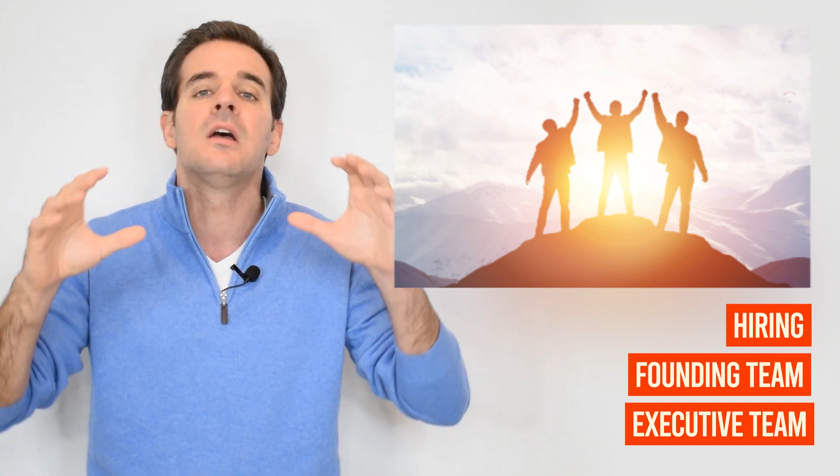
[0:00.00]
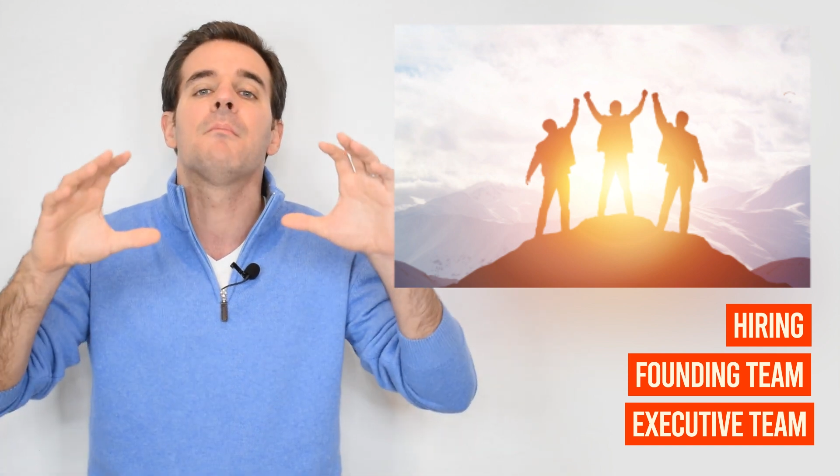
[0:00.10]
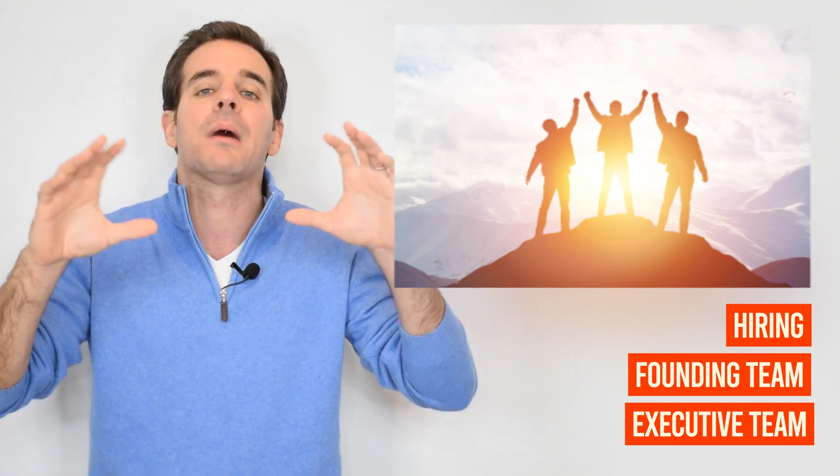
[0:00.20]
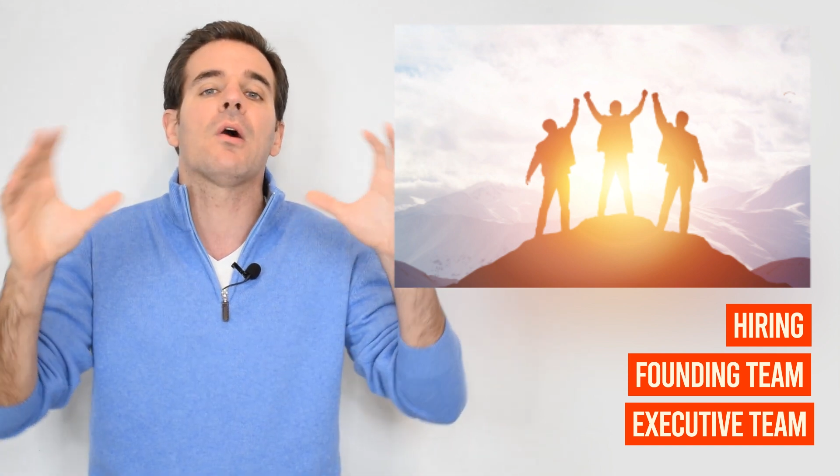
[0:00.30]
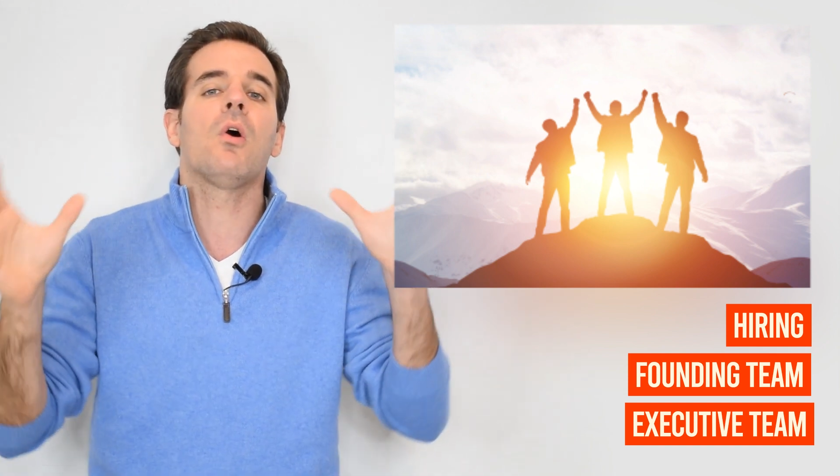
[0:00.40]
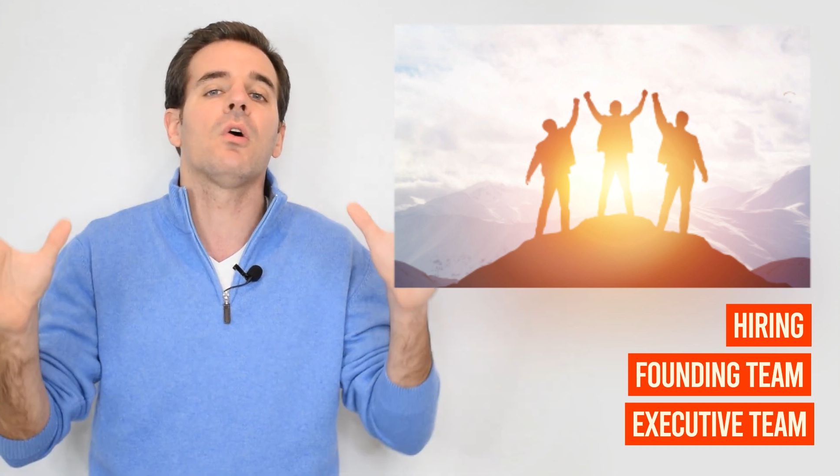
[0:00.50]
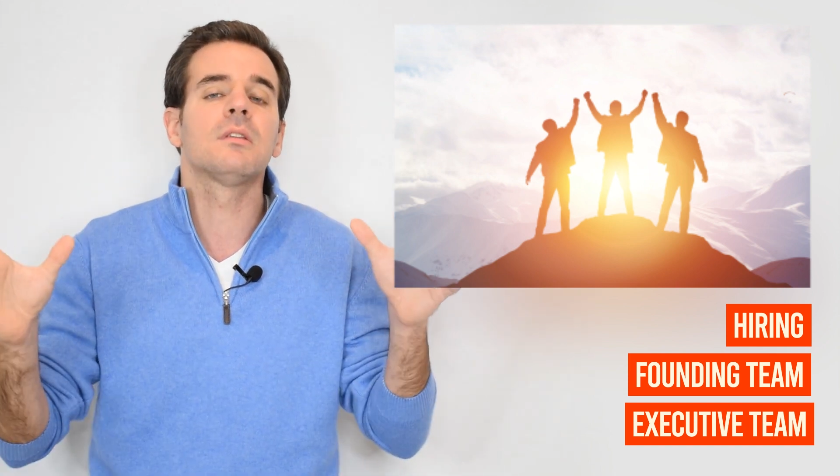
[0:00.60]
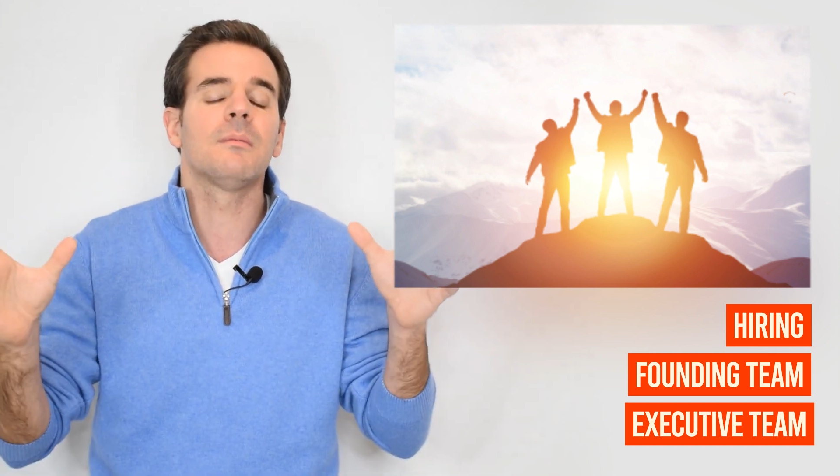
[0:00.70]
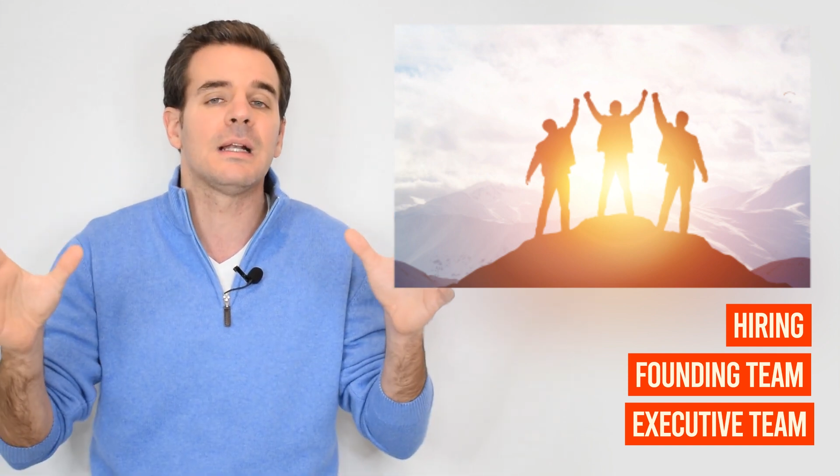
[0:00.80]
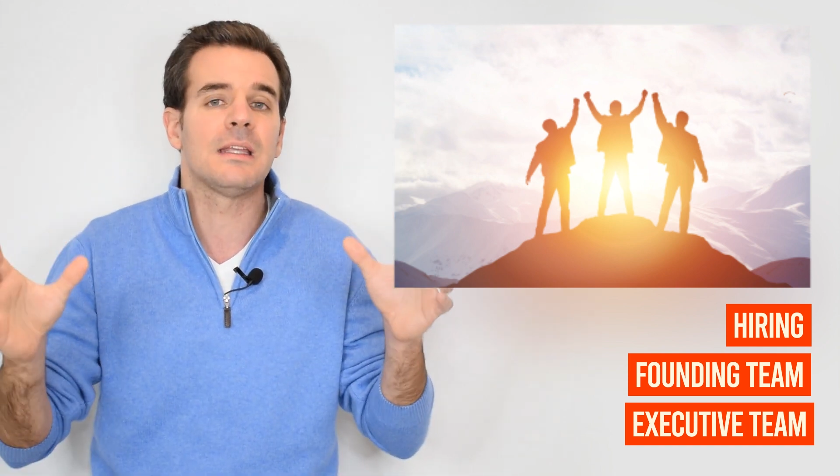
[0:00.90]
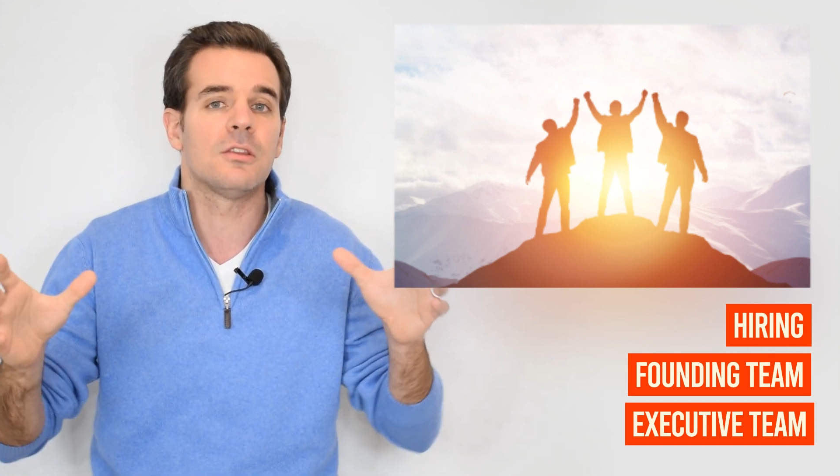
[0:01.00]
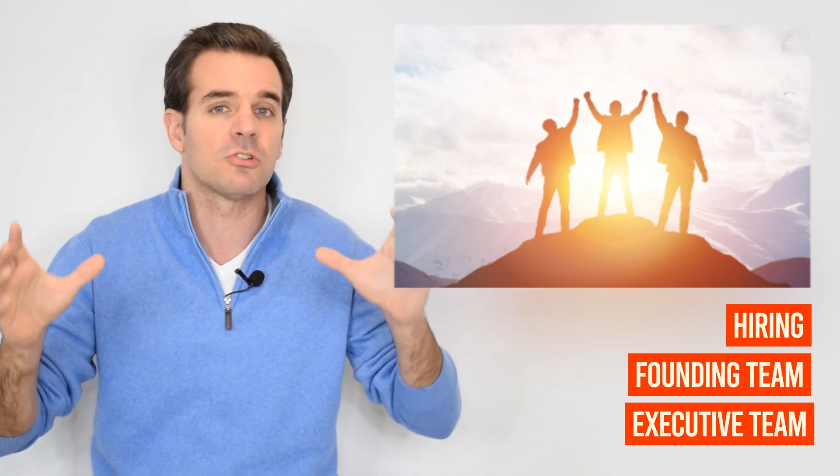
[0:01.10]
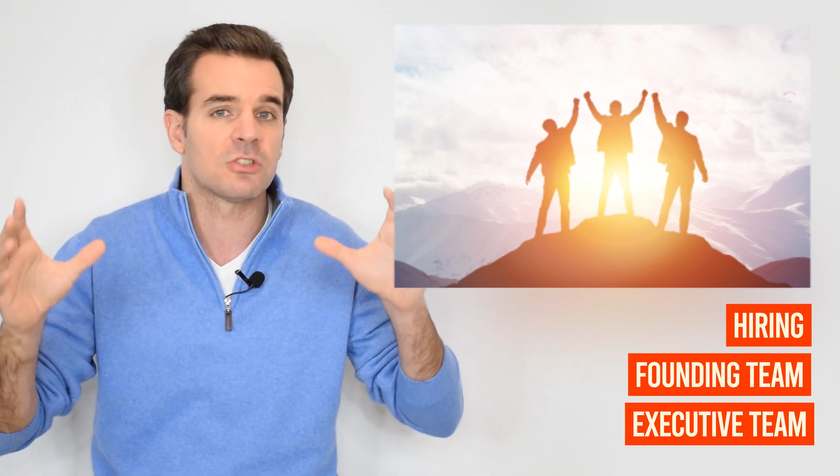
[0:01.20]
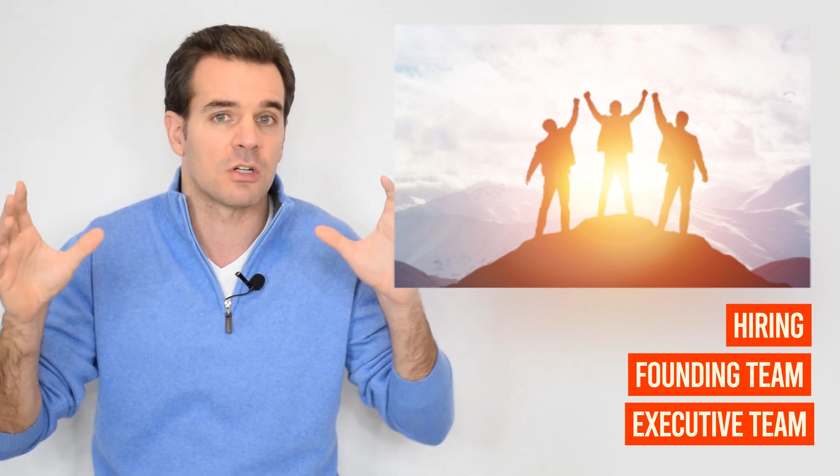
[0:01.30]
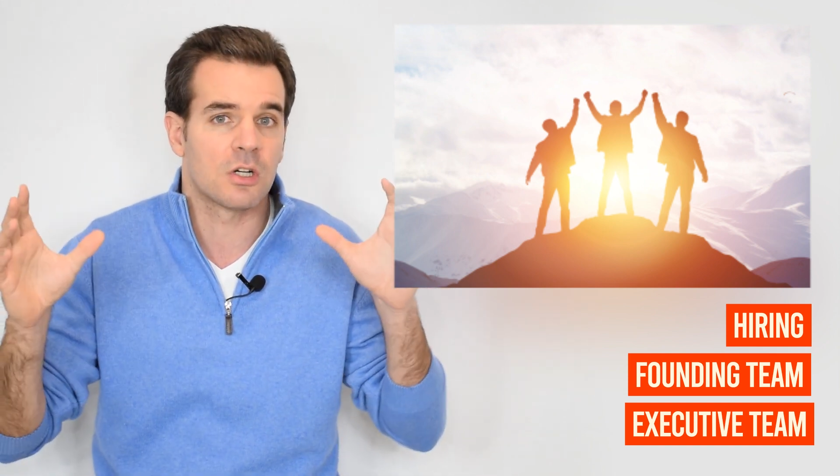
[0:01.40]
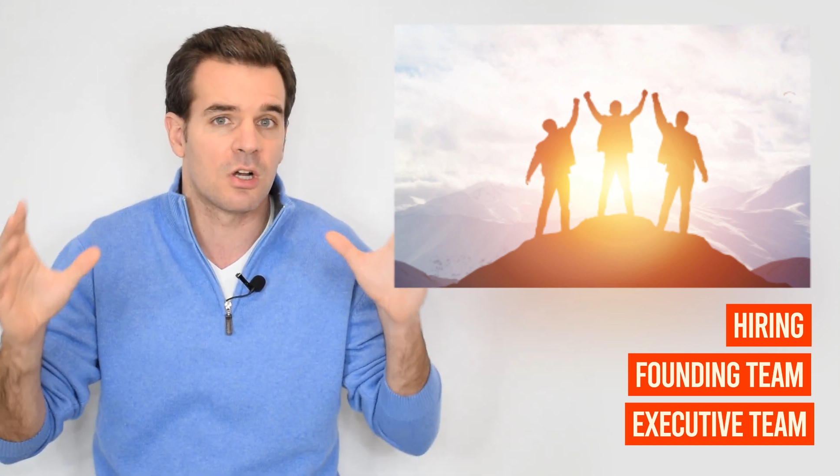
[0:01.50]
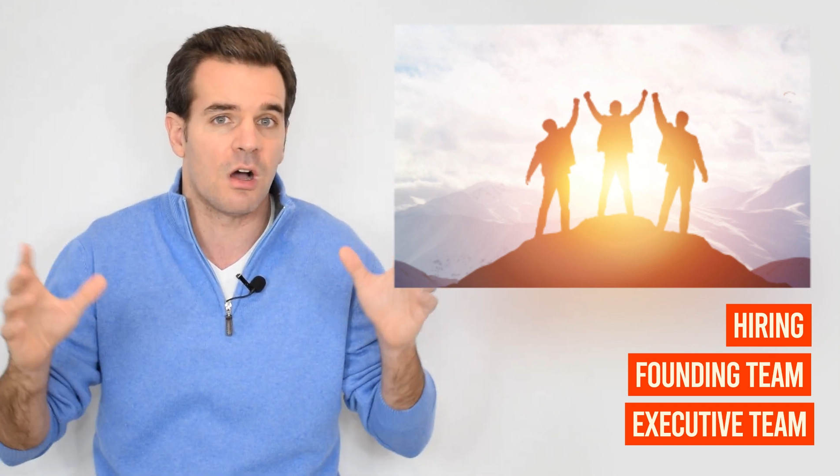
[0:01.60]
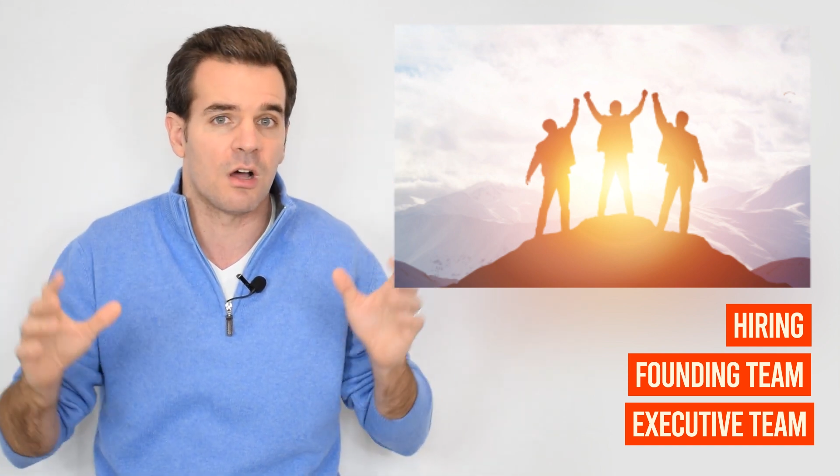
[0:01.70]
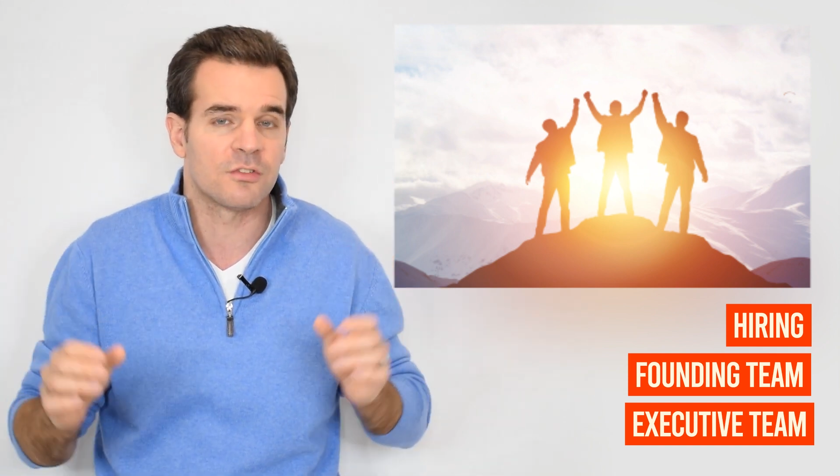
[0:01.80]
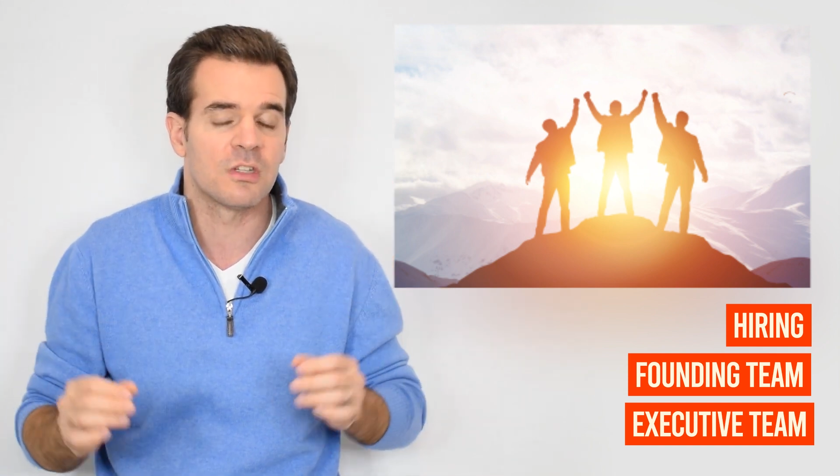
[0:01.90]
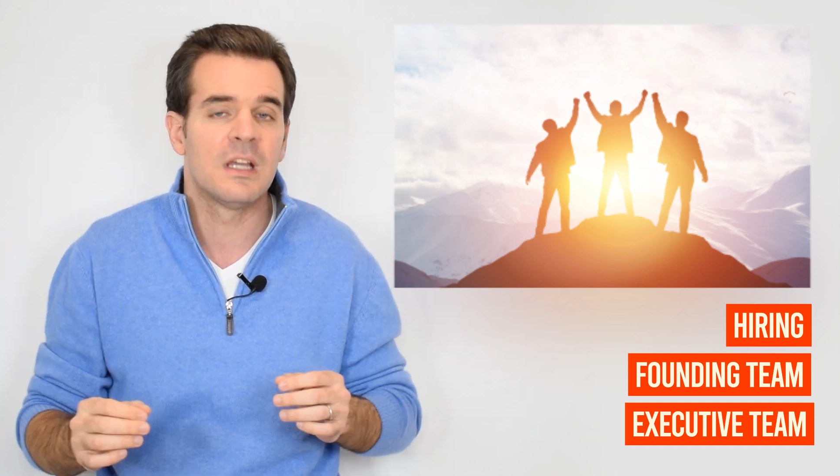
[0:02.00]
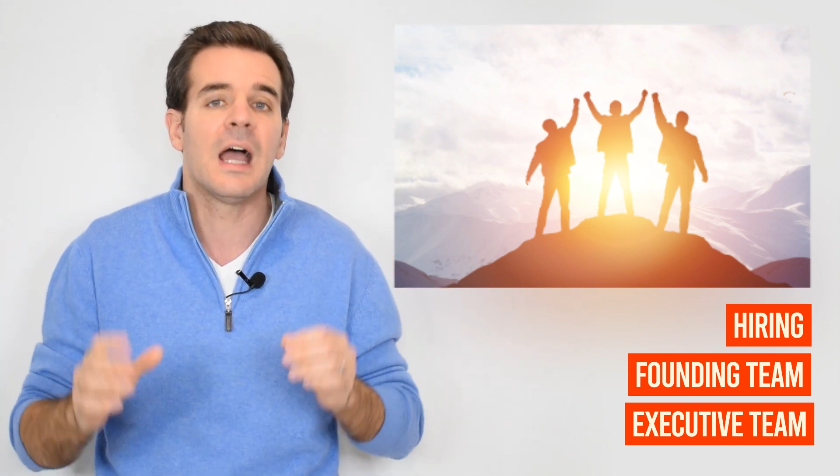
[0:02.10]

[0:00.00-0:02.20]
But ultimately, those are costs,